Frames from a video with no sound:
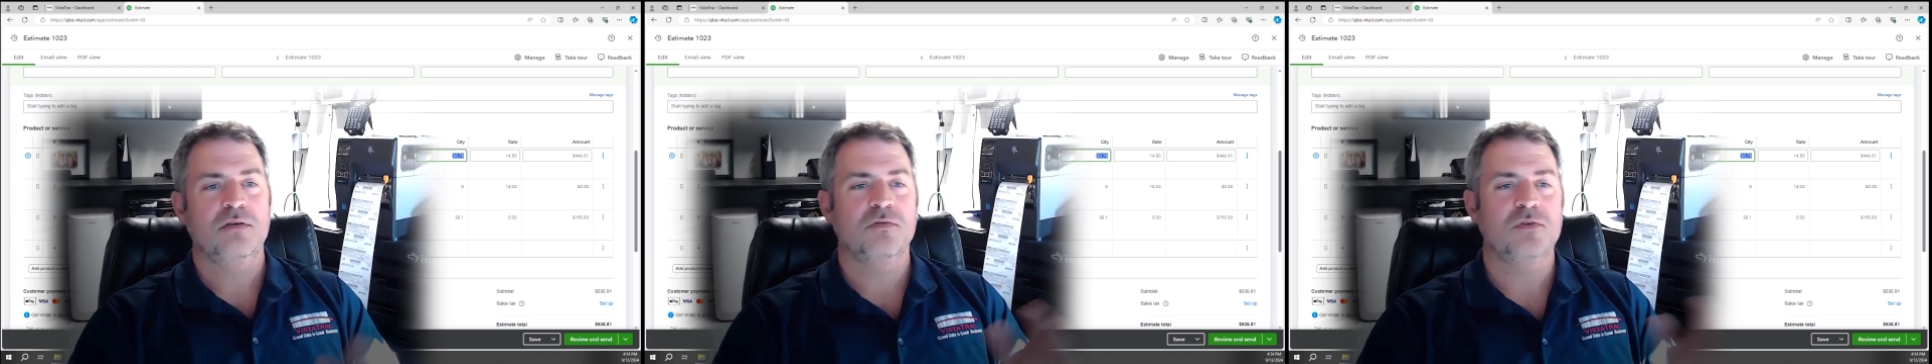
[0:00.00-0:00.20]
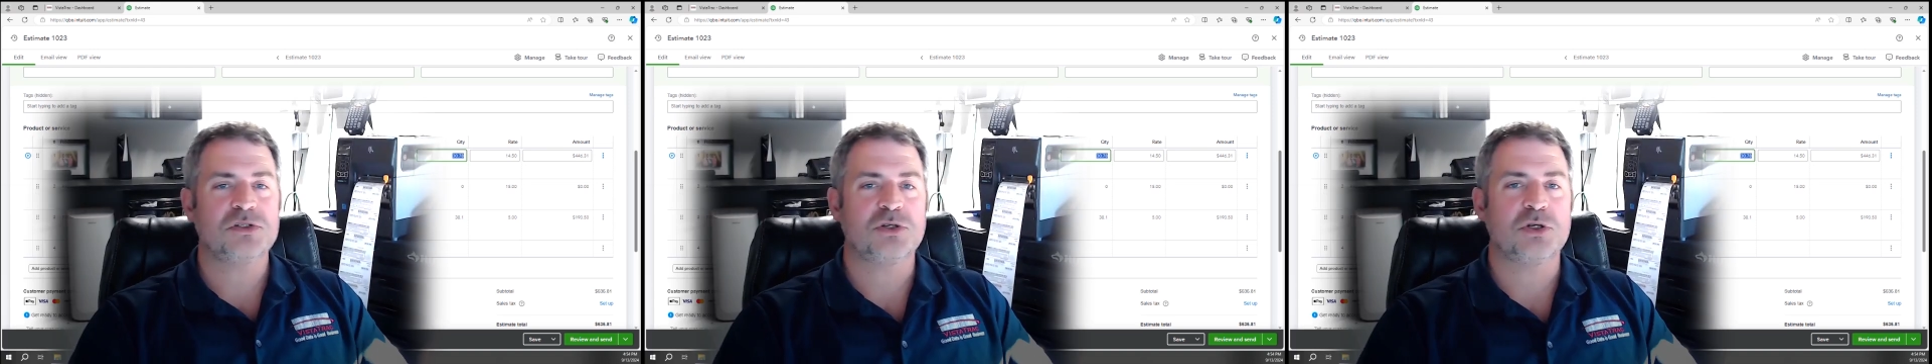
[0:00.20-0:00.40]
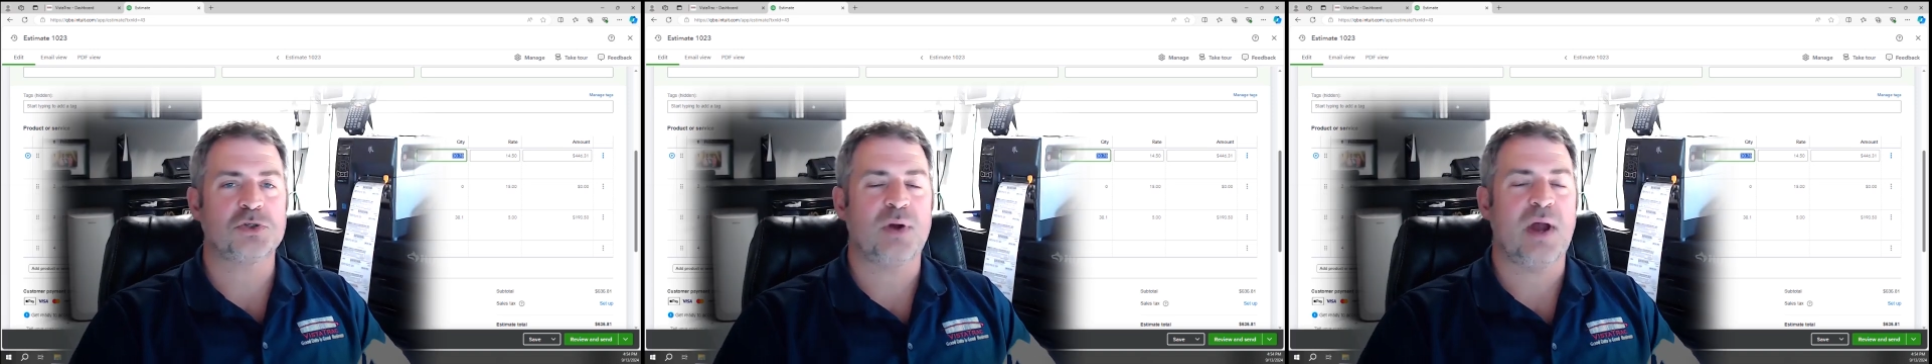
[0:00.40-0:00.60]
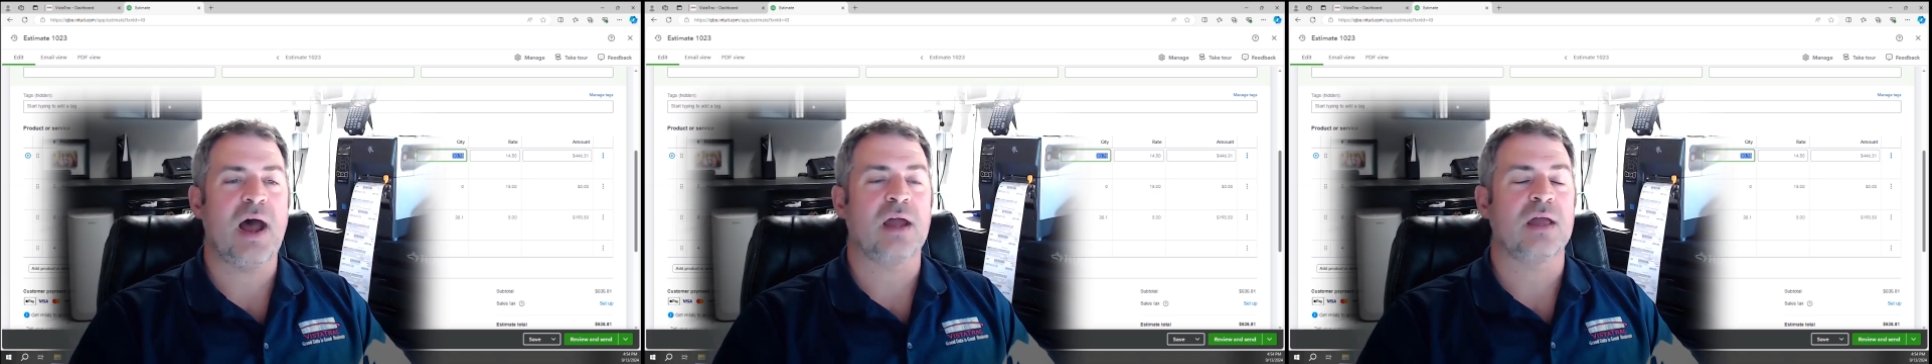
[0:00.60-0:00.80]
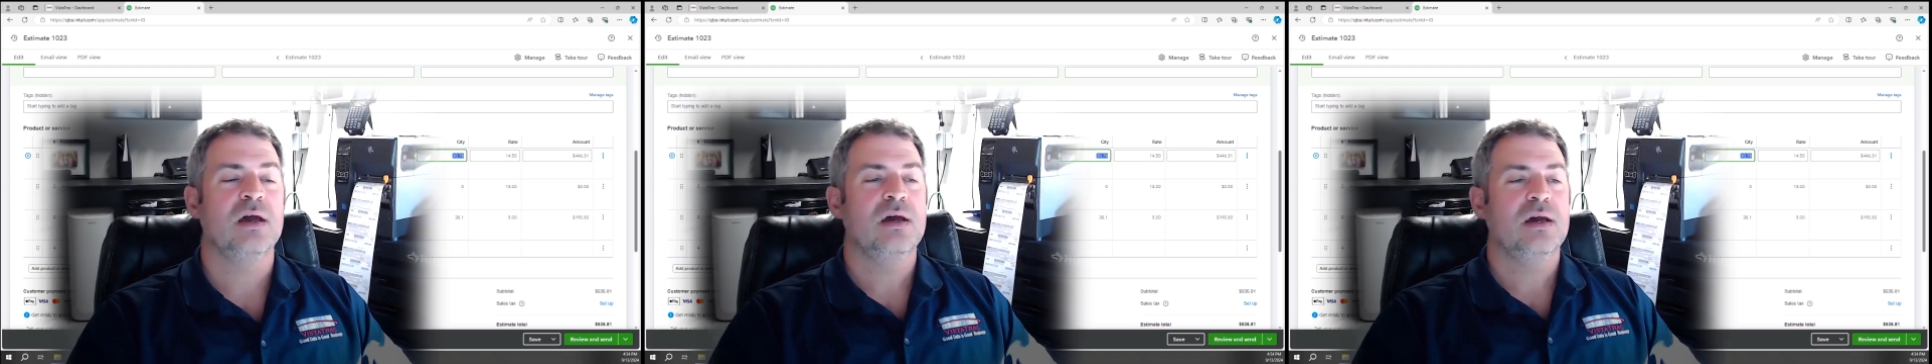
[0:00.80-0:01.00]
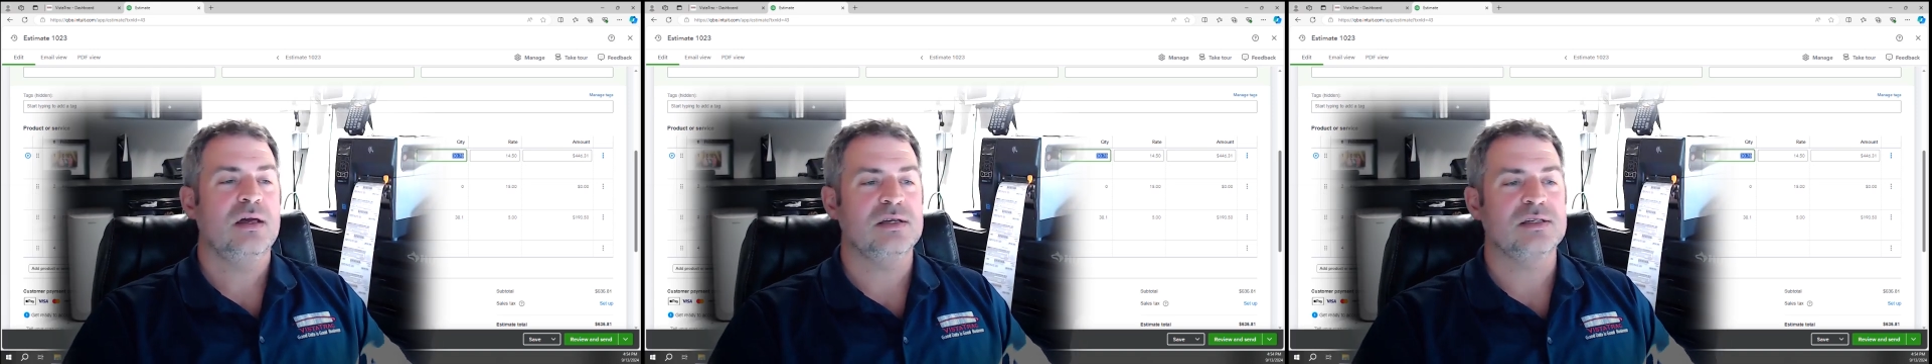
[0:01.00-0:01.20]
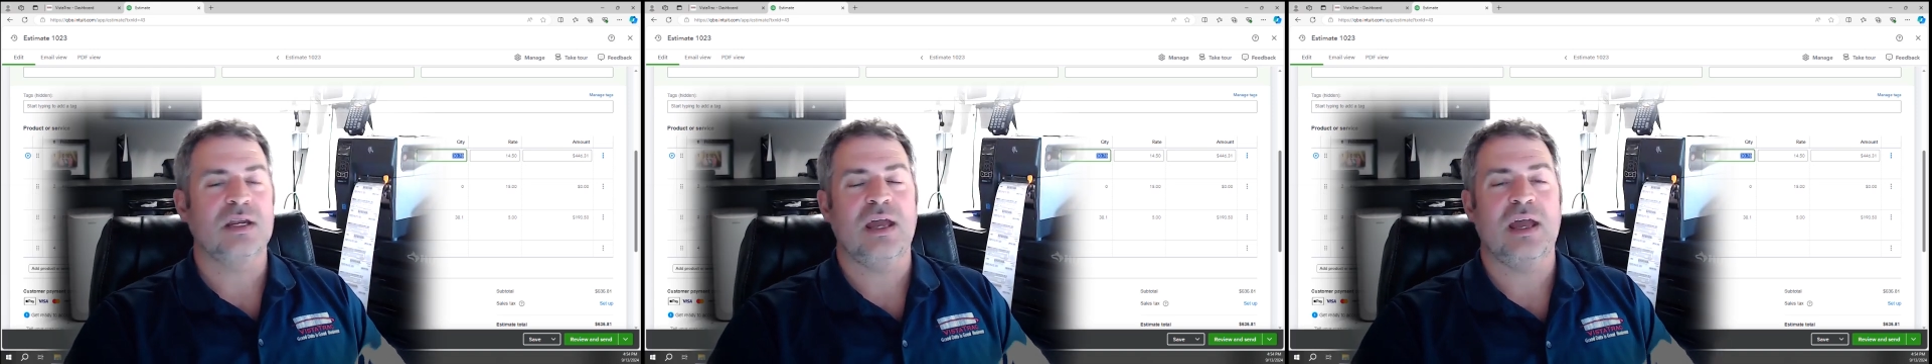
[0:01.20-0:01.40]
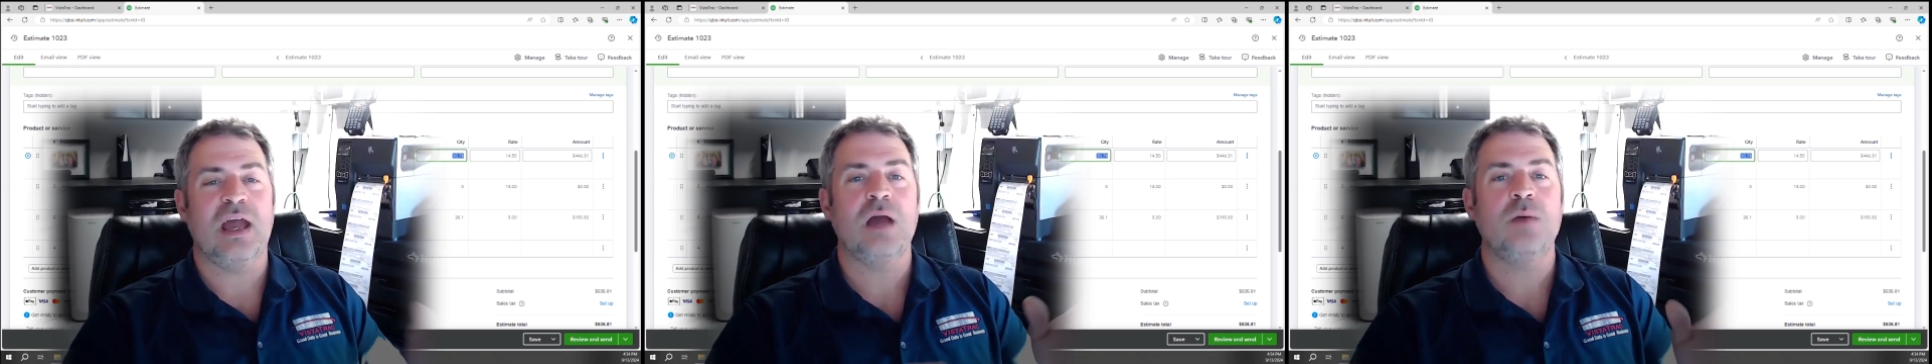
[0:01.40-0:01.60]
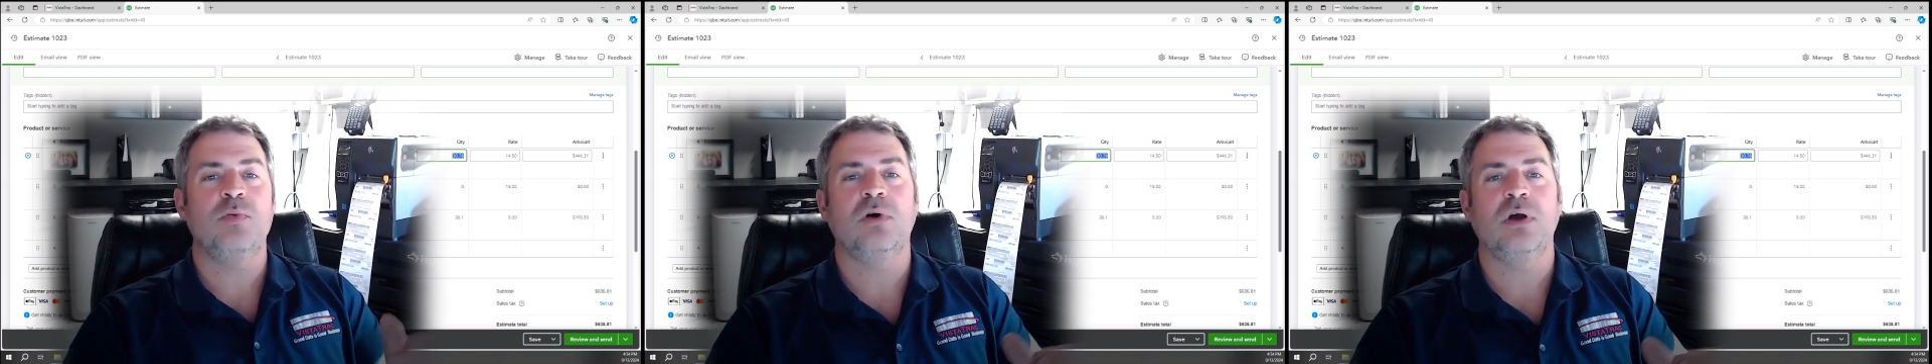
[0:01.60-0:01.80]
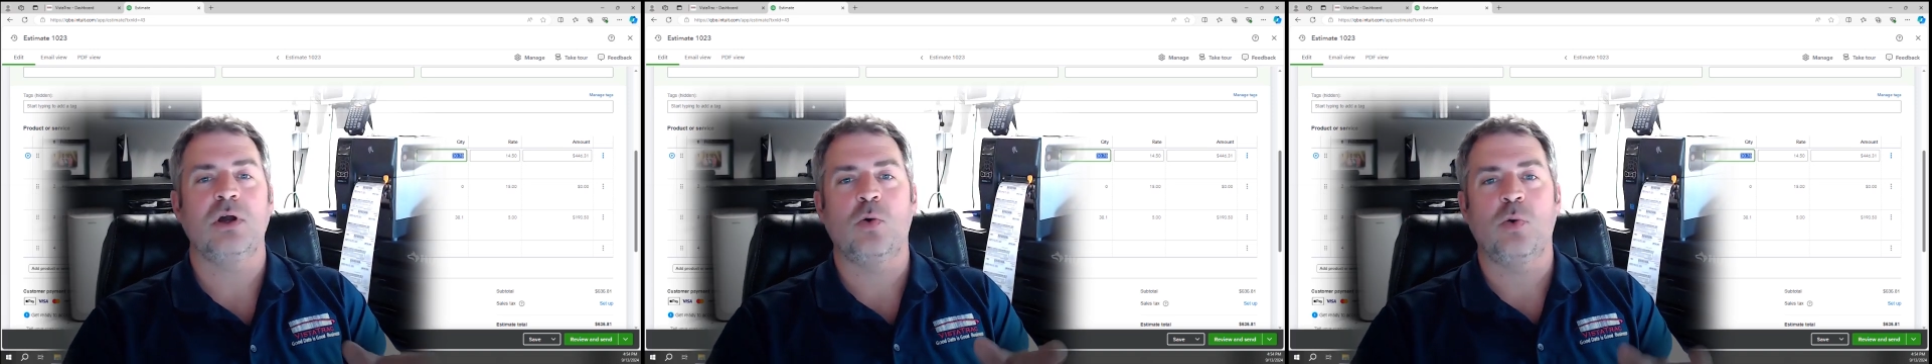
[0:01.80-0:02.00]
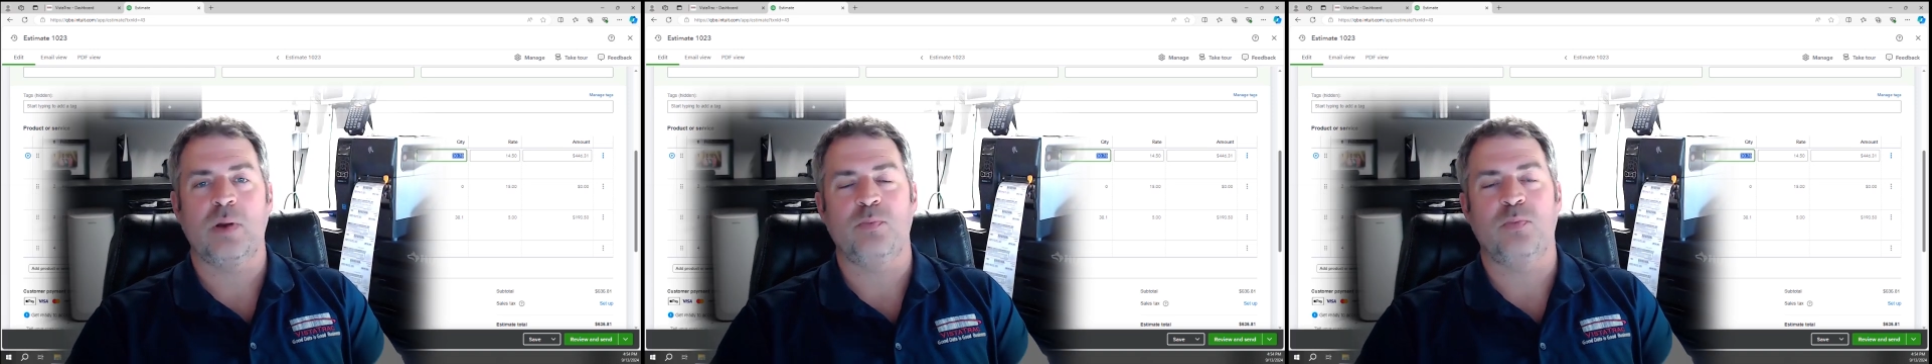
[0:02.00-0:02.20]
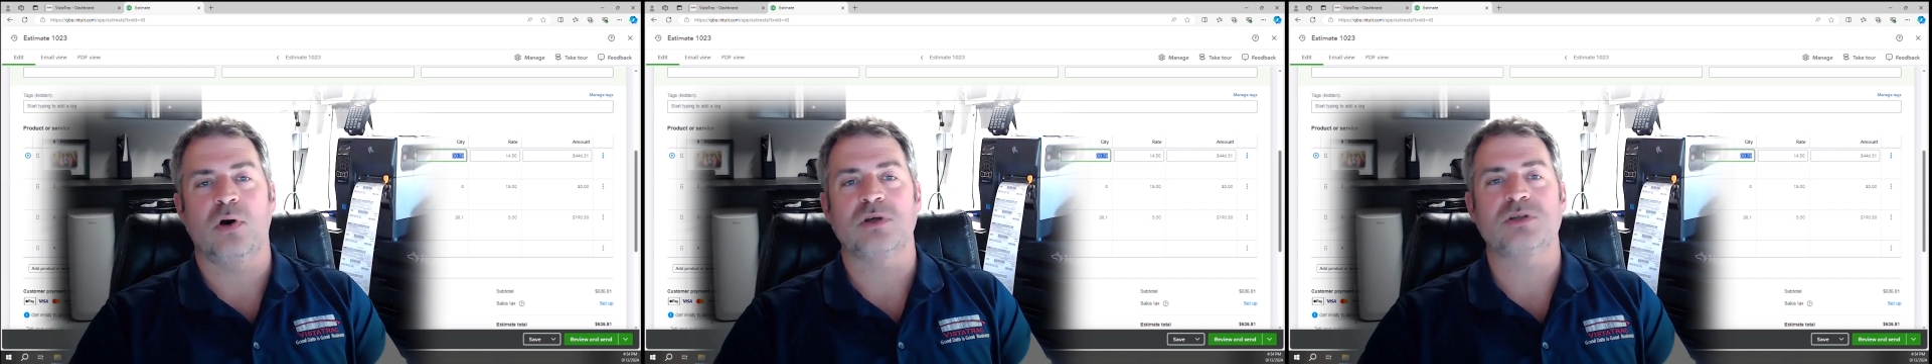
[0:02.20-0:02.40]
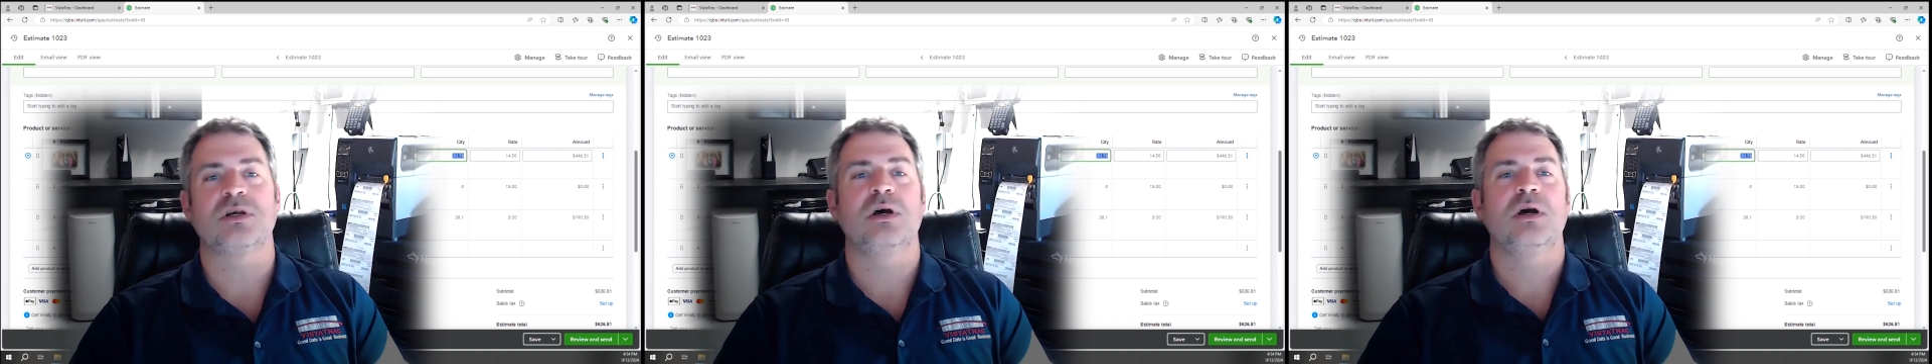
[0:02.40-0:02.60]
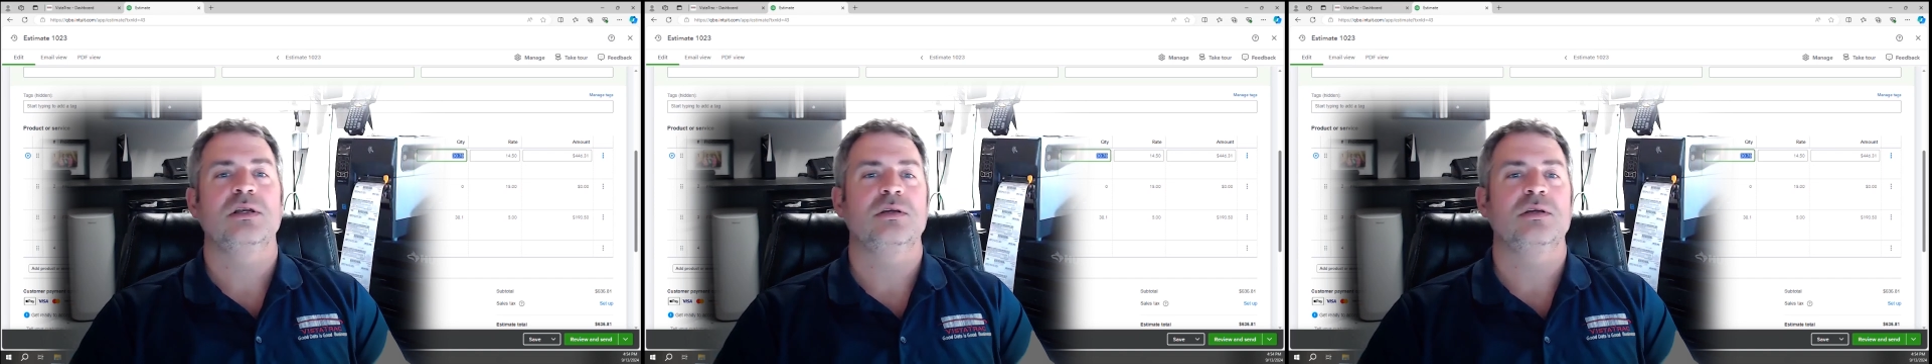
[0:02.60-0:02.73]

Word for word: VistaTrac is enabling QuickBooks